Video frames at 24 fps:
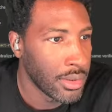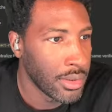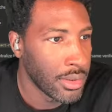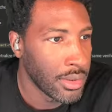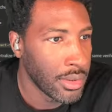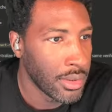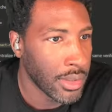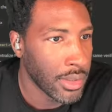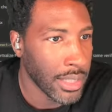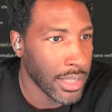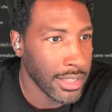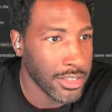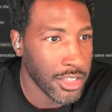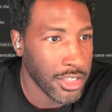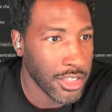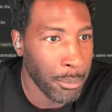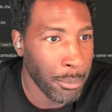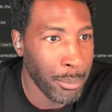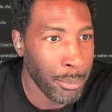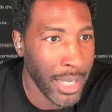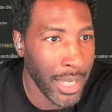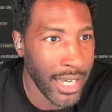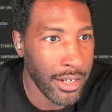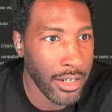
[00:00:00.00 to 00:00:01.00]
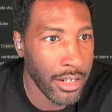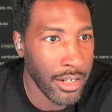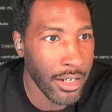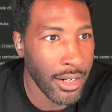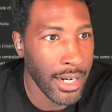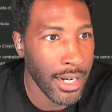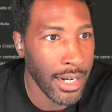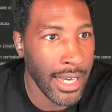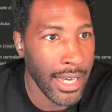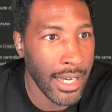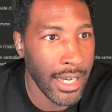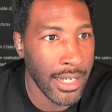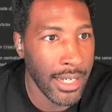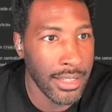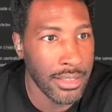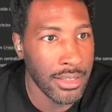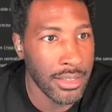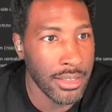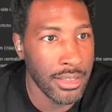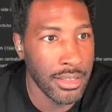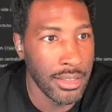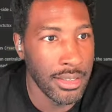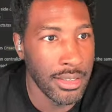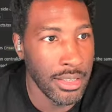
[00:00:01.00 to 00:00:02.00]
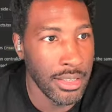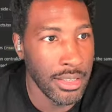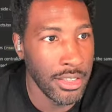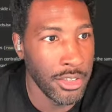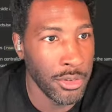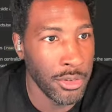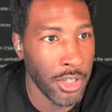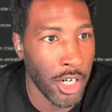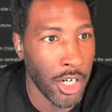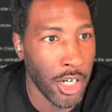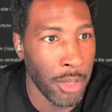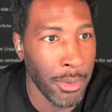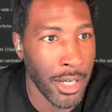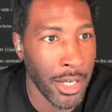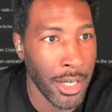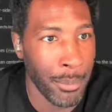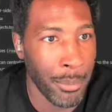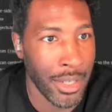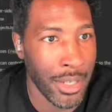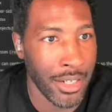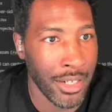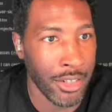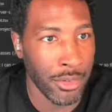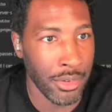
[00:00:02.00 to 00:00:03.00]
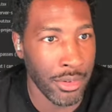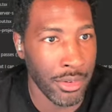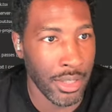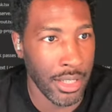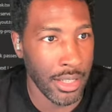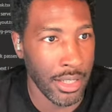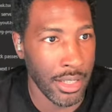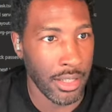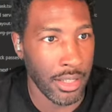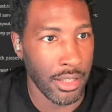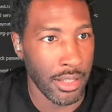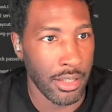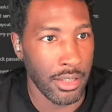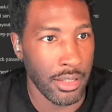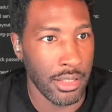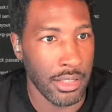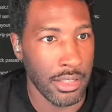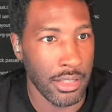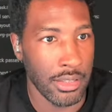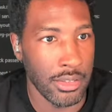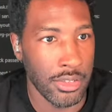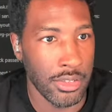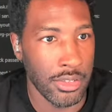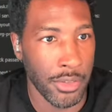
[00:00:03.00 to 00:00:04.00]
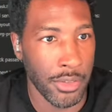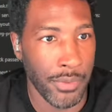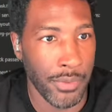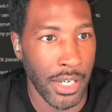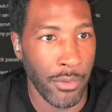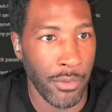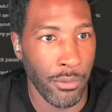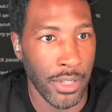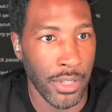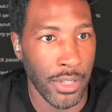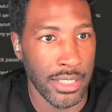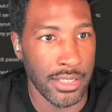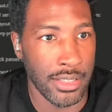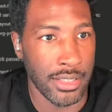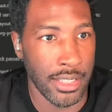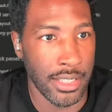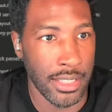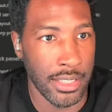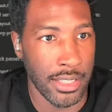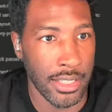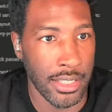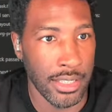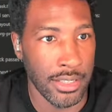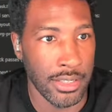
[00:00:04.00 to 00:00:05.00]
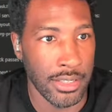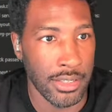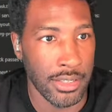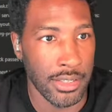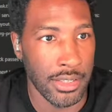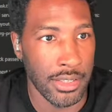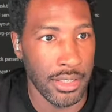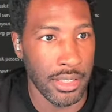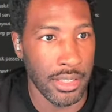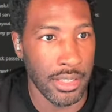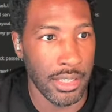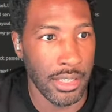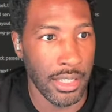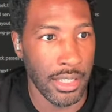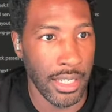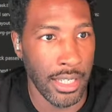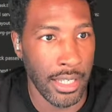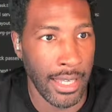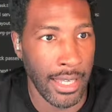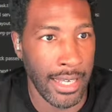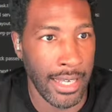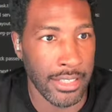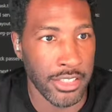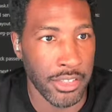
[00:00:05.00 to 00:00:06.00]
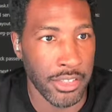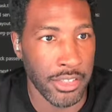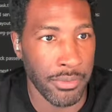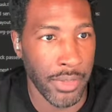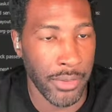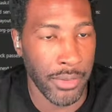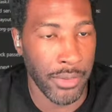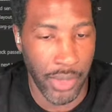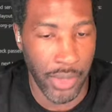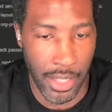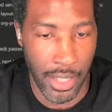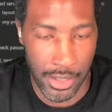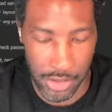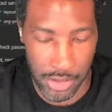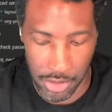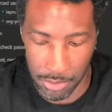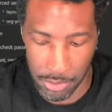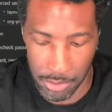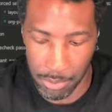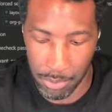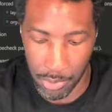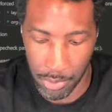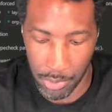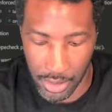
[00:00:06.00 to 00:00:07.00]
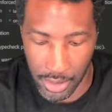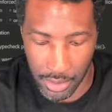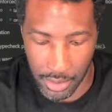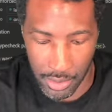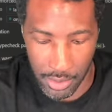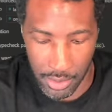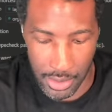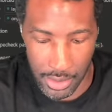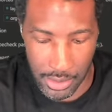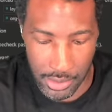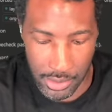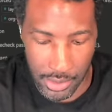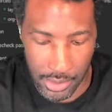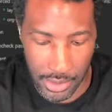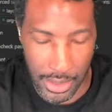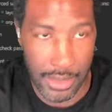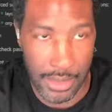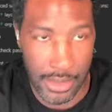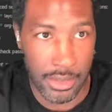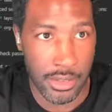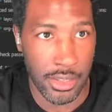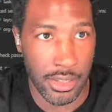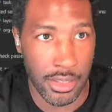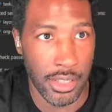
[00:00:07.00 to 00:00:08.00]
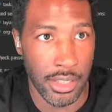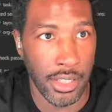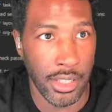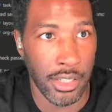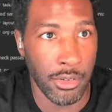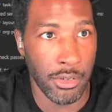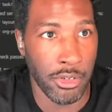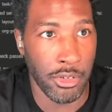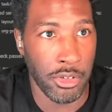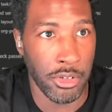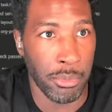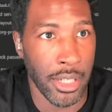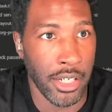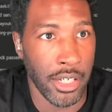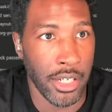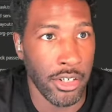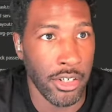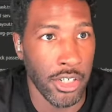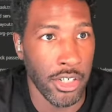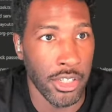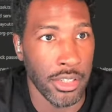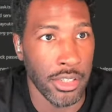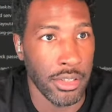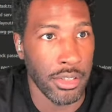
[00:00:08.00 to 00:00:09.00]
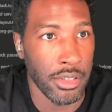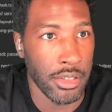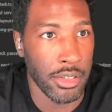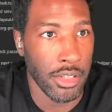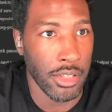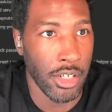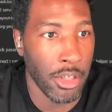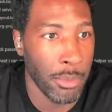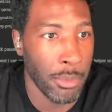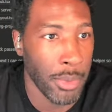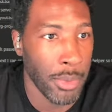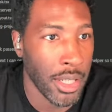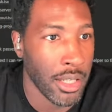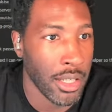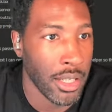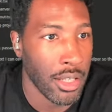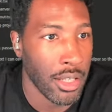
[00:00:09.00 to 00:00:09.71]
Okay, so the banner has the new callback, but I don't think, so if I resend this, it adds the verification, but it's not sending with my current callback.